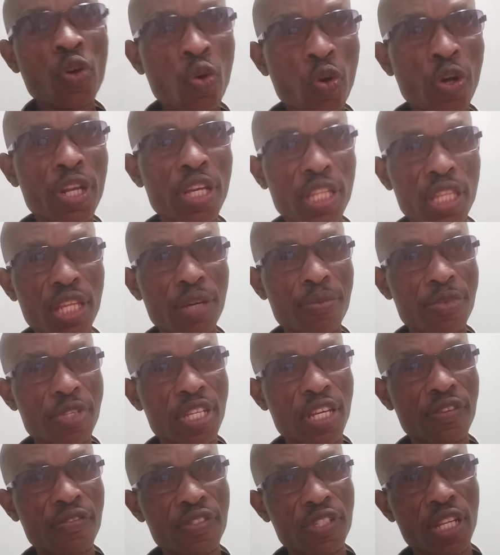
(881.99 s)
calling
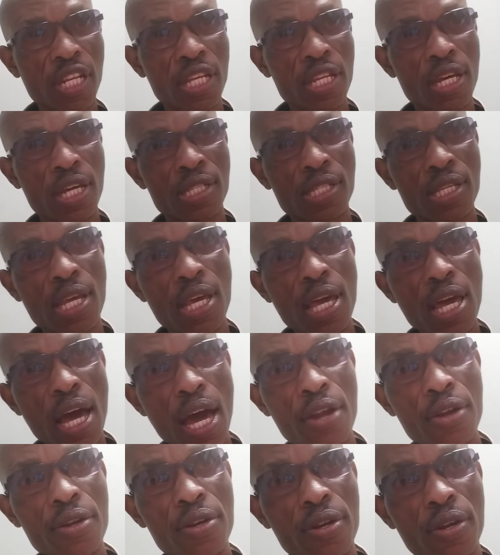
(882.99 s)
themselves leaders?
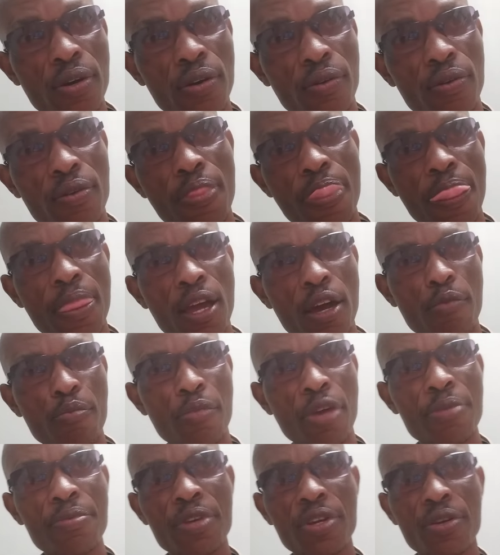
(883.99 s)
I don't know.
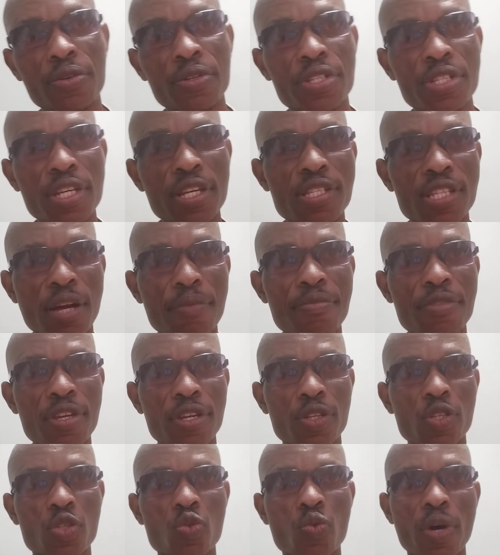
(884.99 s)
Maybe you'll say
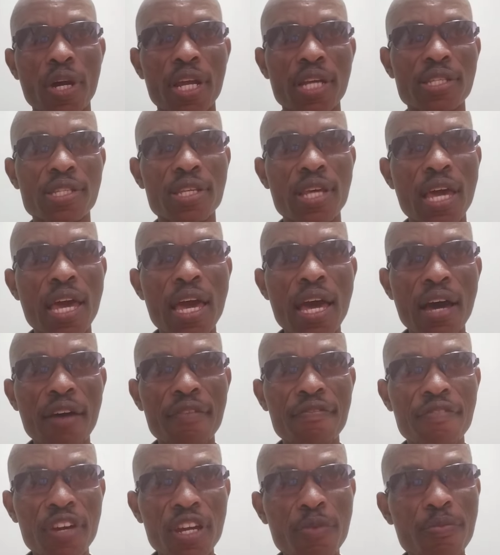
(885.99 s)
something, squatters.
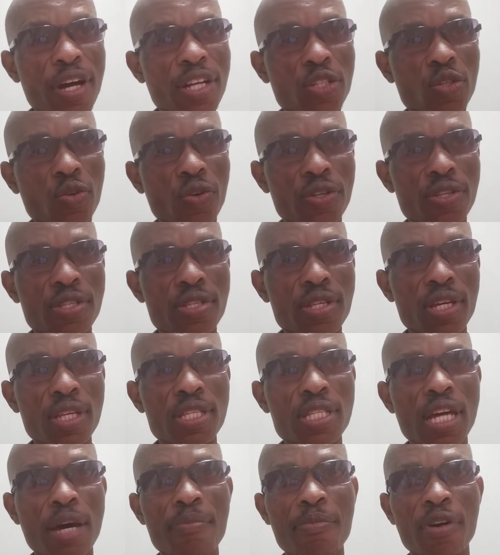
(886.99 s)
I'm very much
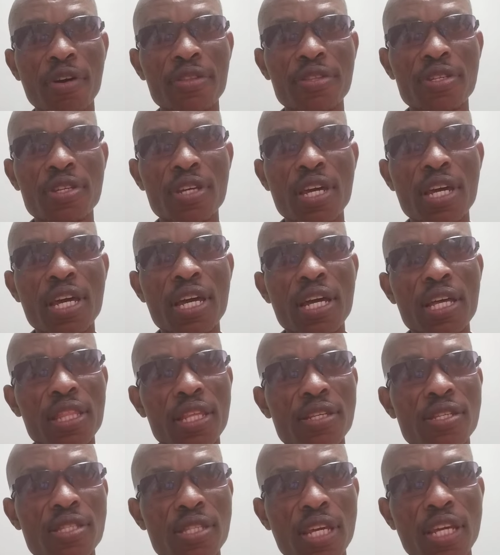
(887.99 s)
concerned about
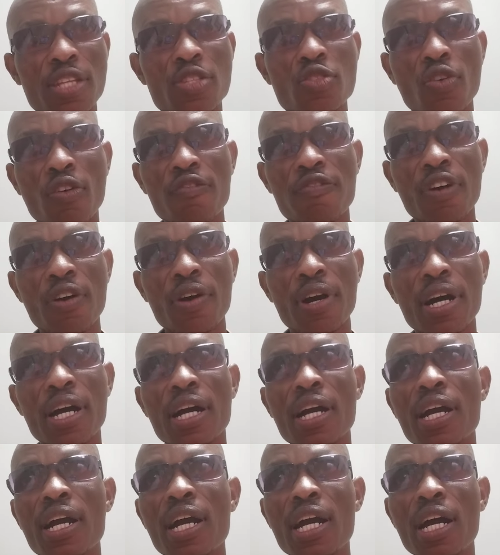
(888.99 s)
the state of
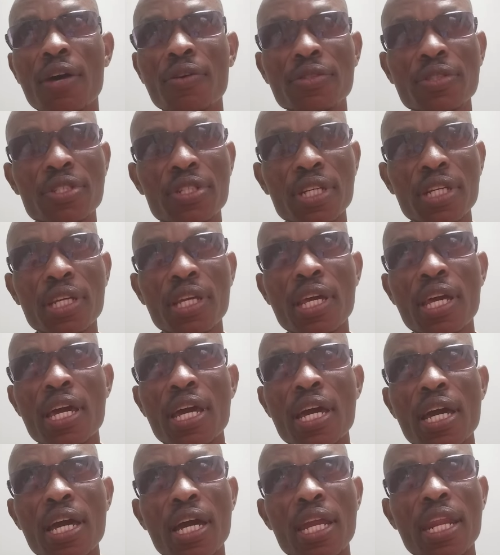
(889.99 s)
our country
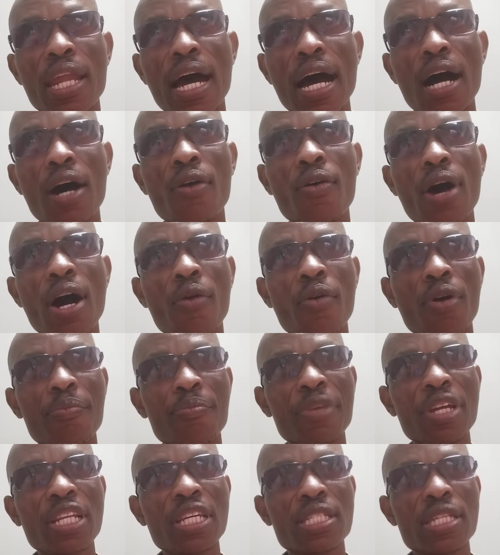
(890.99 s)
and how our
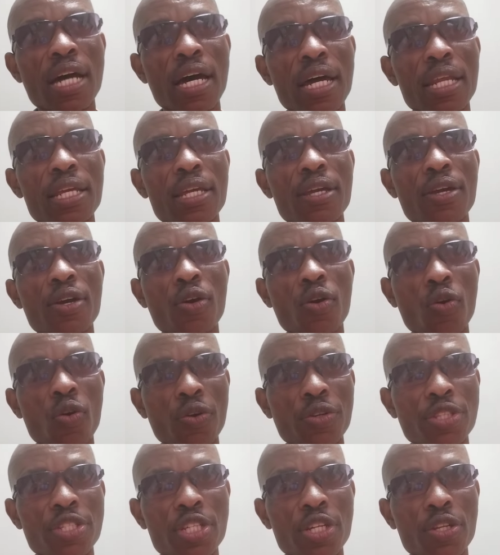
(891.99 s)
military
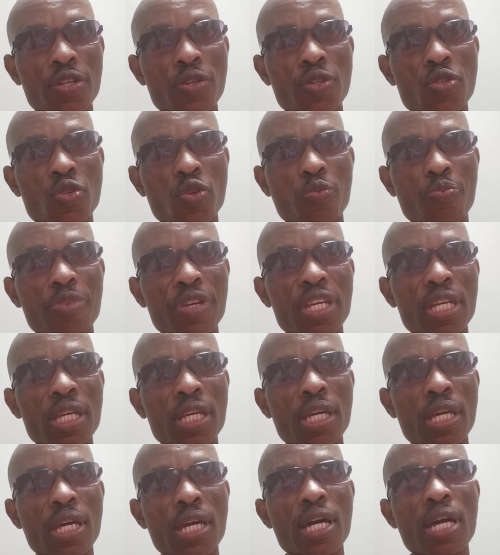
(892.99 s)
continue to be